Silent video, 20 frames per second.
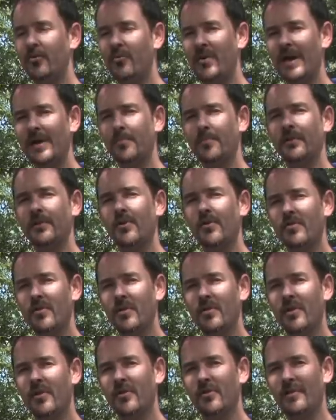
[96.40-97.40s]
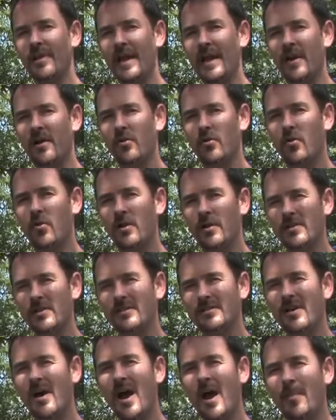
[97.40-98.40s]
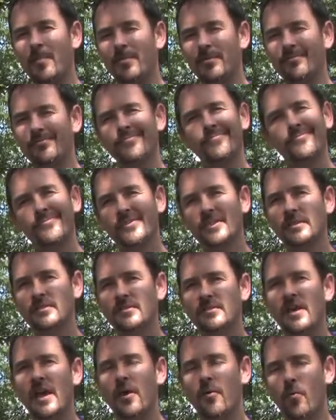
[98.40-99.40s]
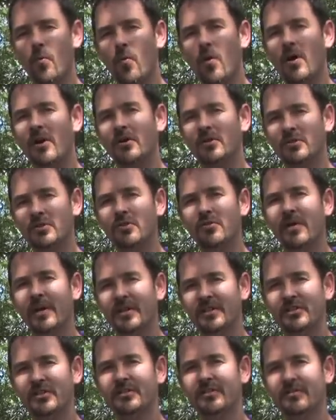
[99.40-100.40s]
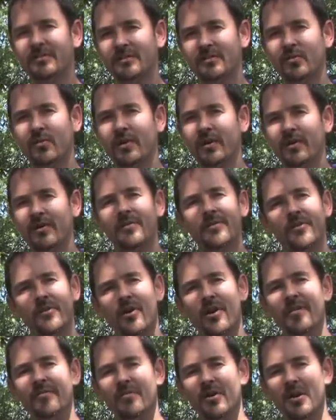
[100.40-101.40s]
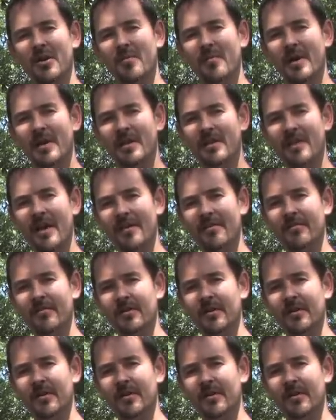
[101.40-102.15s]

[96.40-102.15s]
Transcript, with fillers: right below the litter layer or in the top, say, one or two inches of soil. There aren't very many that